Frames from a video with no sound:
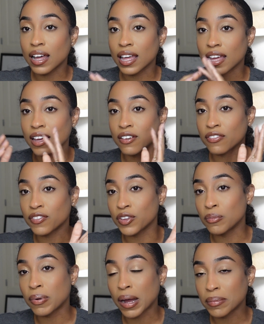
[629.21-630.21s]
If
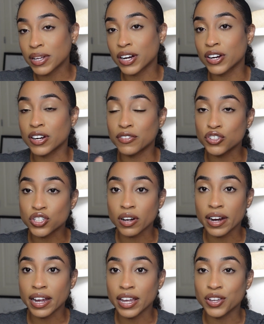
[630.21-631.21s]
you probably heard, if you
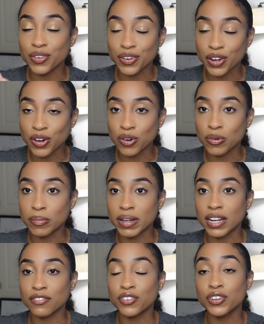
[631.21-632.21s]
trade, you know, but
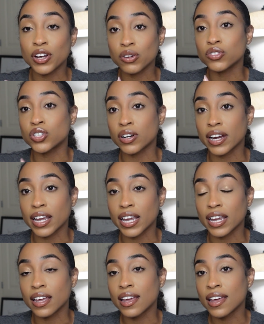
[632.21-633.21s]
if you don't
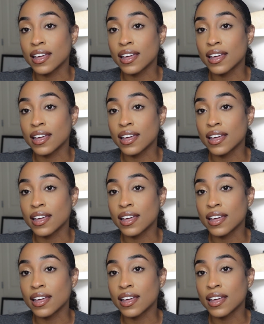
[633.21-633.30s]
trade,